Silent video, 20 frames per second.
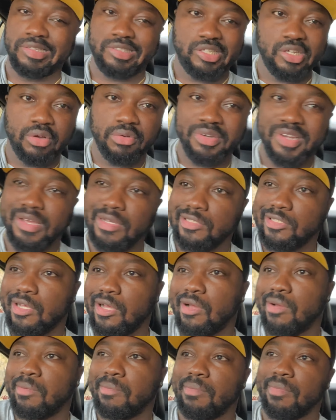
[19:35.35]
until
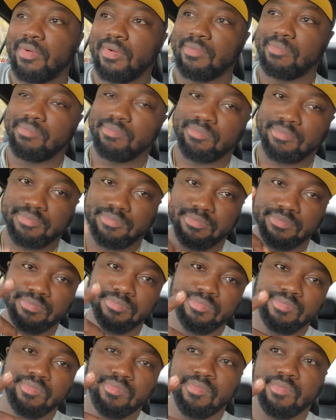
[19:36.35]
next time,
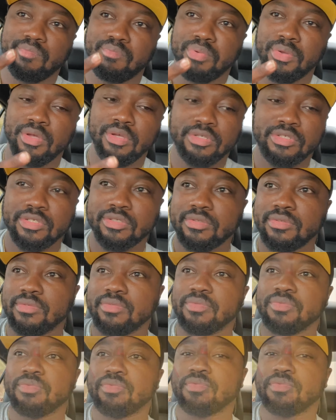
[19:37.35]
peace.